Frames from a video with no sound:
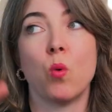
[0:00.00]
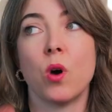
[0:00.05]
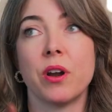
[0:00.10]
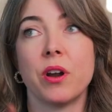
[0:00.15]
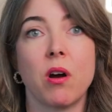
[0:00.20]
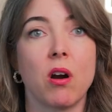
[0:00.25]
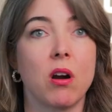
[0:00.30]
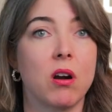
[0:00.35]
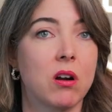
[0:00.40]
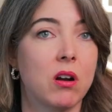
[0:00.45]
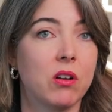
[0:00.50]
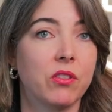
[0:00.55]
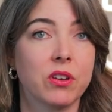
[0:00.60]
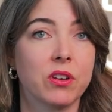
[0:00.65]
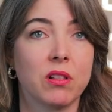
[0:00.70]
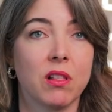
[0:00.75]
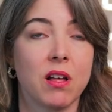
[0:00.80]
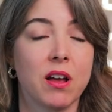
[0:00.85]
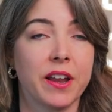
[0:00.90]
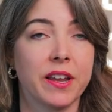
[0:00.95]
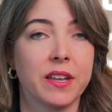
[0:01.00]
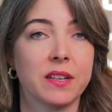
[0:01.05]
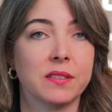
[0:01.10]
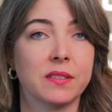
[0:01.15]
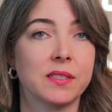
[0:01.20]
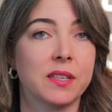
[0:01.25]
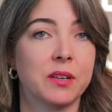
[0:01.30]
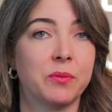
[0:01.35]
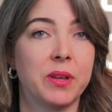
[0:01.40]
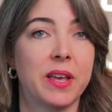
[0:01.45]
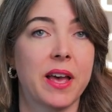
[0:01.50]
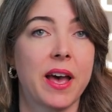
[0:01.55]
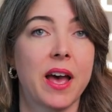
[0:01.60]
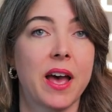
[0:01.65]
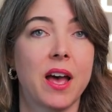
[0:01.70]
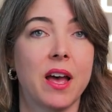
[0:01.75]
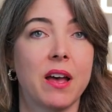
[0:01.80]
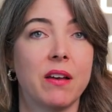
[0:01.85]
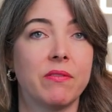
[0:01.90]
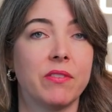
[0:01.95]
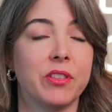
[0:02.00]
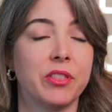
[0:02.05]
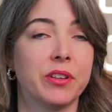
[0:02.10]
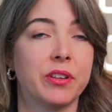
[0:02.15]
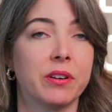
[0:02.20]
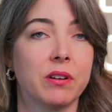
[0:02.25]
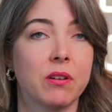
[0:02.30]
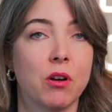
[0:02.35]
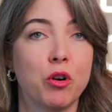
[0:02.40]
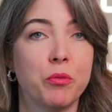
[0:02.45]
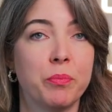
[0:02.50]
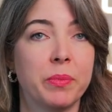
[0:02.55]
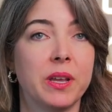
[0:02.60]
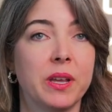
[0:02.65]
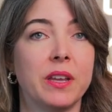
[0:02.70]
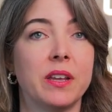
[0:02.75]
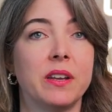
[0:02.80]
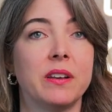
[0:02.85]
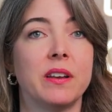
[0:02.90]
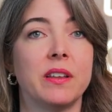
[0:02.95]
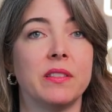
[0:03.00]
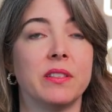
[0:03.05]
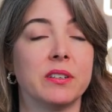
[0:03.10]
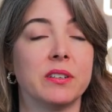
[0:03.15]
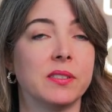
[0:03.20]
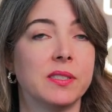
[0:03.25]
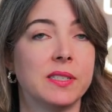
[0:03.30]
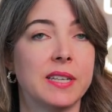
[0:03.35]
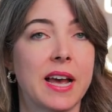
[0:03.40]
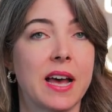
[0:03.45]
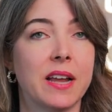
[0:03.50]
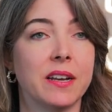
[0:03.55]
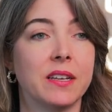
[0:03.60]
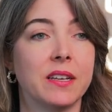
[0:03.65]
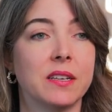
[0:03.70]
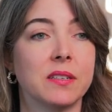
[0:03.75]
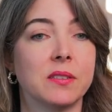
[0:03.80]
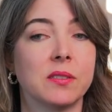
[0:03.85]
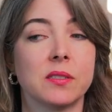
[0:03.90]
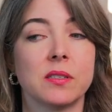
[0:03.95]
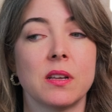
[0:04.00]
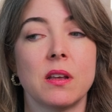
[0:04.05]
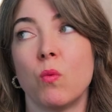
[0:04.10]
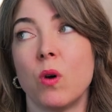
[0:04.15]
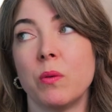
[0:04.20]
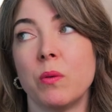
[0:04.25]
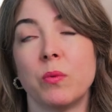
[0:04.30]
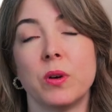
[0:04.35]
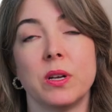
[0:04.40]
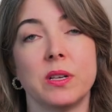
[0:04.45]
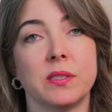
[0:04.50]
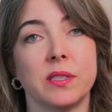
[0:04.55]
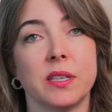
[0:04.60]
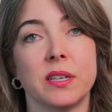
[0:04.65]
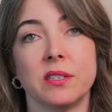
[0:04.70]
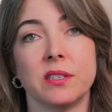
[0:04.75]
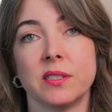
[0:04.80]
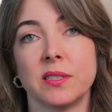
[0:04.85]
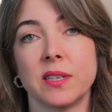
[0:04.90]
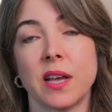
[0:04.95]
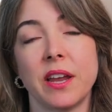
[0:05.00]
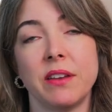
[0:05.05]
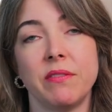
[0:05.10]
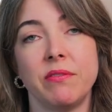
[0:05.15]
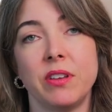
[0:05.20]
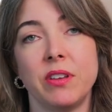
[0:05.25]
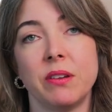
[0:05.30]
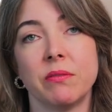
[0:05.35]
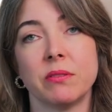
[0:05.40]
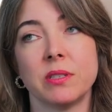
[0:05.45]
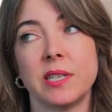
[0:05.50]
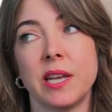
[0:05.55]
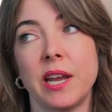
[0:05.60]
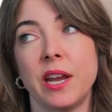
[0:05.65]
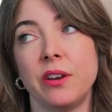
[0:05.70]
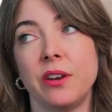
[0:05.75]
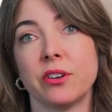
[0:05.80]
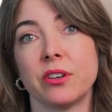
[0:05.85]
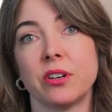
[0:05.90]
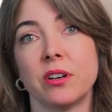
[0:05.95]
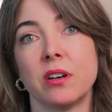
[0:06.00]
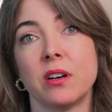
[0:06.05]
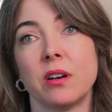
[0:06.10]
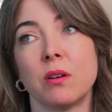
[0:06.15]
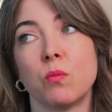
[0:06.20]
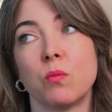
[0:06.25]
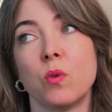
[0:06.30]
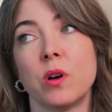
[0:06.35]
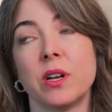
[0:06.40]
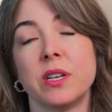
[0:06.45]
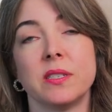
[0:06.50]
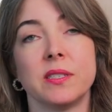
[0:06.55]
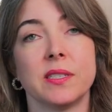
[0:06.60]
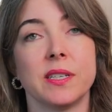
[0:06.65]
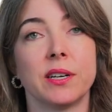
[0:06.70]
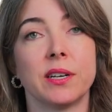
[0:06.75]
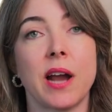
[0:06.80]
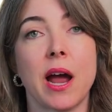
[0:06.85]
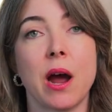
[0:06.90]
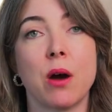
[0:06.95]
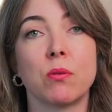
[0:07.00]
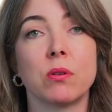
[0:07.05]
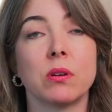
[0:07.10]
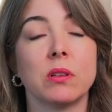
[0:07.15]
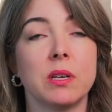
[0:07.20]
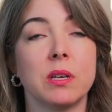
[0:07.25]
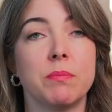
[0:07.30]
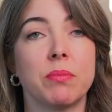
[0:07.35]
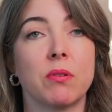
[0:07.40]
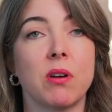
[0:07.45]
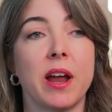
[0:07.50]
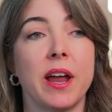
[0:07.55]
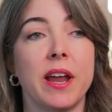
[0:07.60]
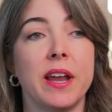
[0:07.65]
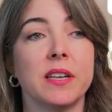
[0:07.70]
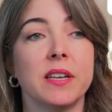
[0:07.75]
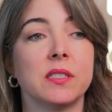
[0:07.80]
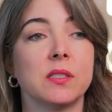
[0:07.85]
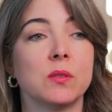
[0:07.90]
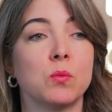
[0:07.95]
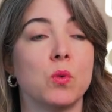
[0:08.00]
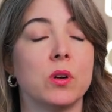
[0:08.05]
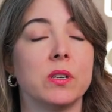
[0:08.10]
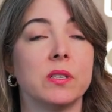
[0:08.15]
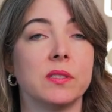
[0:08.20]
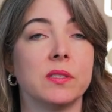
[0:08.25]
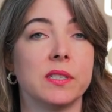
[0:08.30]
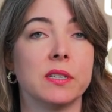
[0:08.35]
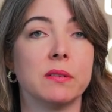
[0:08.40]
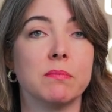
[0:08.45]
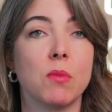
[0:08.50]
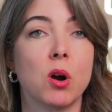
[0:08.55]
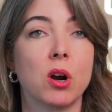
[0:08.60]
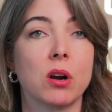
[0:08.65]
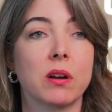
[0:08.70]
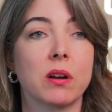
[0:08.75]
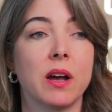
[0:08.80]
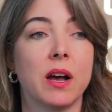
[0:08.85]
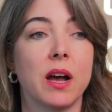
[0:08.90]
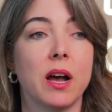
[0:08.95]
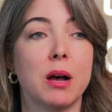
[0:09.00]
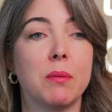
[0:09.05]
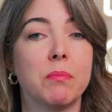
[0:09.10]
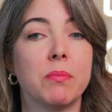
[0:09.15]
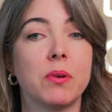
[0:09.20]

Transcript: What are all the clients that we have and they're open and their status? What was their design fee retainer? What is their hourly price? What is their markup?